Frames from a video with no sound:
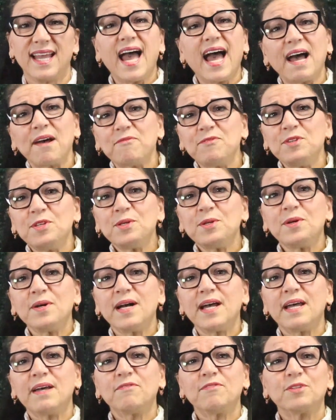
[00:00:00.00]
Have you
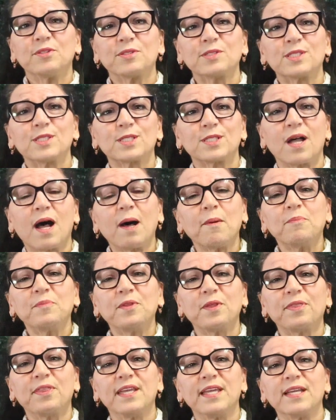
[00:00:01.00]
ever stopped
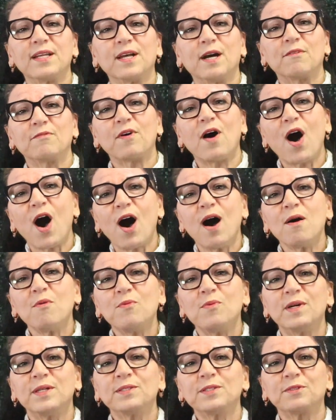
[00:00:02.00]
to think of how
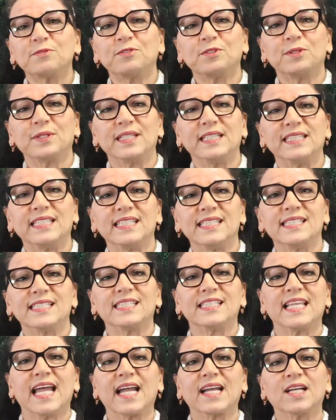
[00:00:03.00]
wonderful it
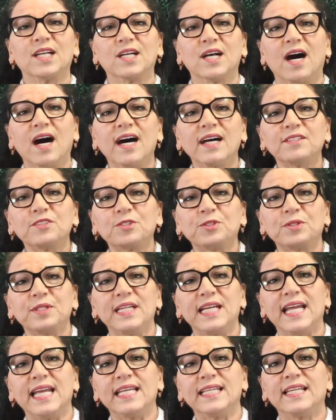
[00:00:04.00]
is that God
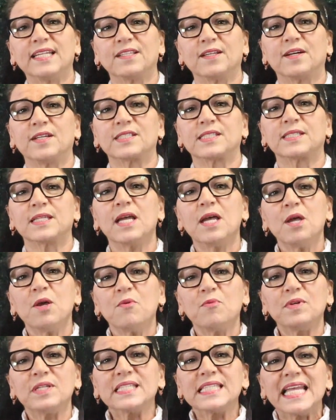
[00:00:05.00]
created us
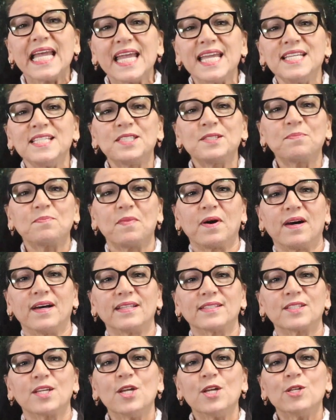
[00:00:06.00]
with taste
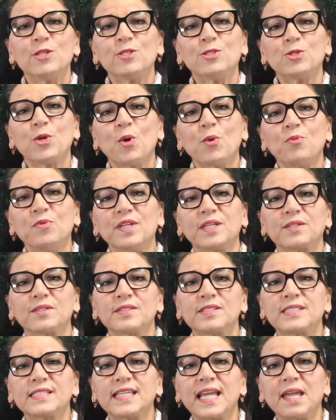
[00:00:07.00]
buds so we
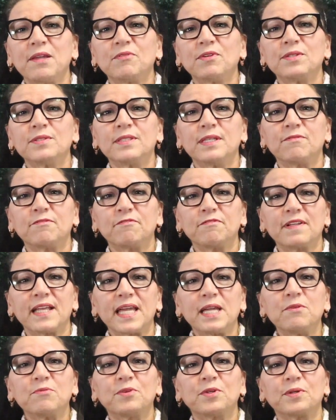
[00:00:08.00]
could savor the
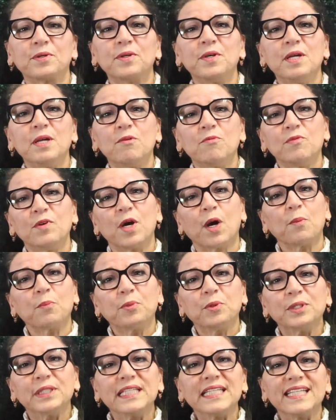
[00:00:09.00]
flavor we are
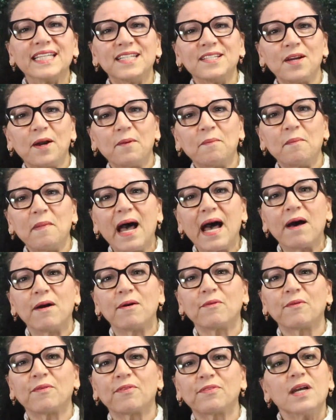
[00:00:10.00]
putting in our mouth?
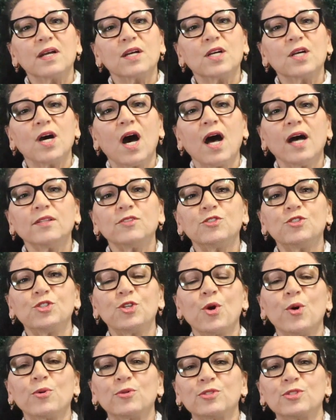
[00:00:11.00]
God
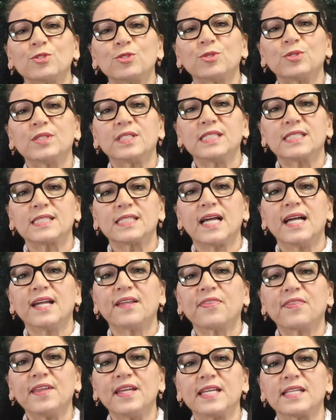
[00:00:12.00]
chose to
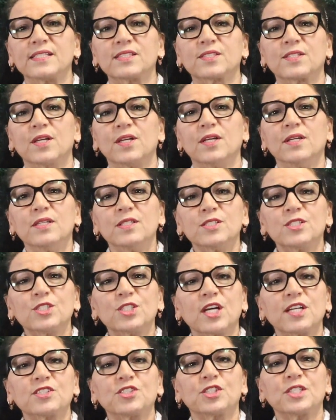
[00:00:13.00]
design things
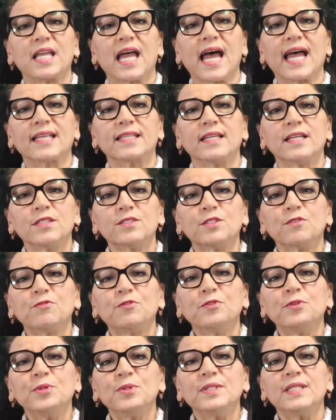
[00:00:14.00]
such that the
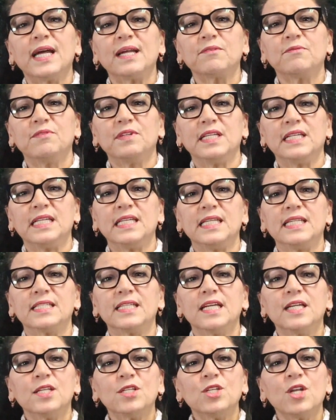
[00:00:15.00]
food that we eat
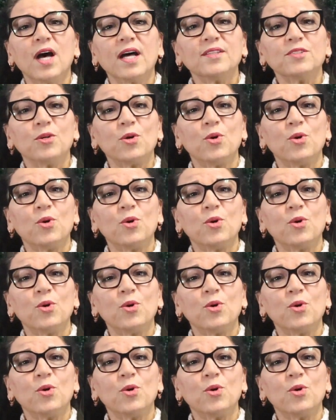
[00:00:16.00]
not